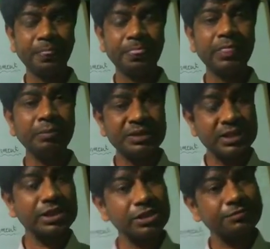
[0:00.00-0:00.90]
the
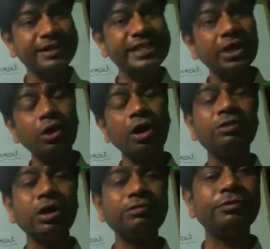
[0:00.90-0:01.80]
business is facing a
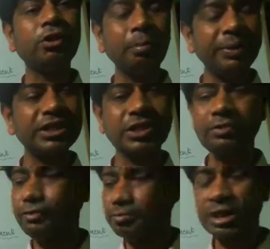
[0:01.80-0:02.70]
lot of competition
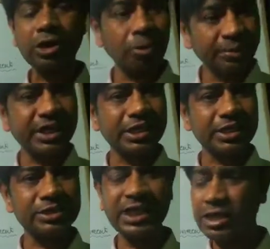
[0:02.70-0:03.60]
from the competitors.
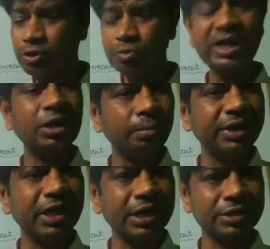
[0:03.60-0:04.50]
There are too many
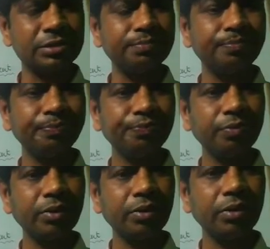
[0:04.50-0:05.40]
competitors.
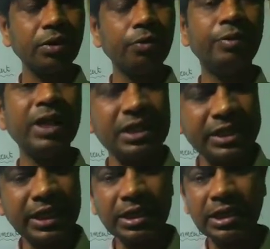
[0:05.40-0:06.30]
When I
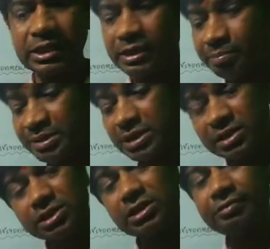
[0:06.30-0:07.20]
say the business
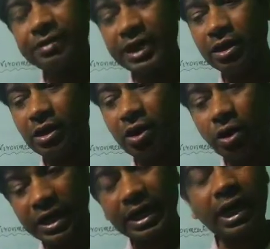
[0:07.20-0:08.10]
is suffering
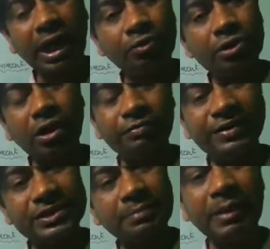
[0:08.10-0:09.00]
on account of
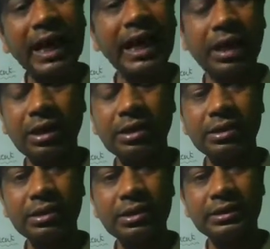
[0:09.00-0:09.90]
its supplier,
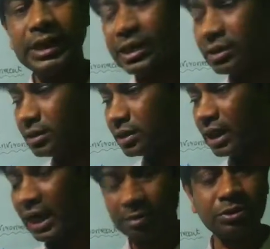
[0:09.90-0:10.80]
then
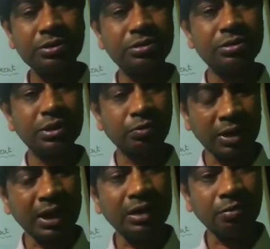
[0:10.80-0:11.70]

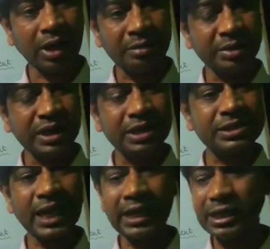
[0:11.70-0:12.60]
what I mean is
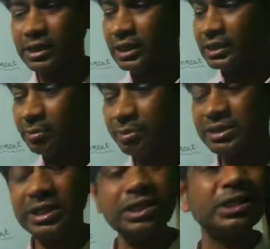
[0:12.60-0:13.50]
that the
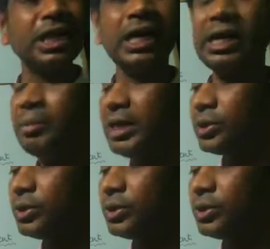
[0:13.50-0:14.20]
business is unable to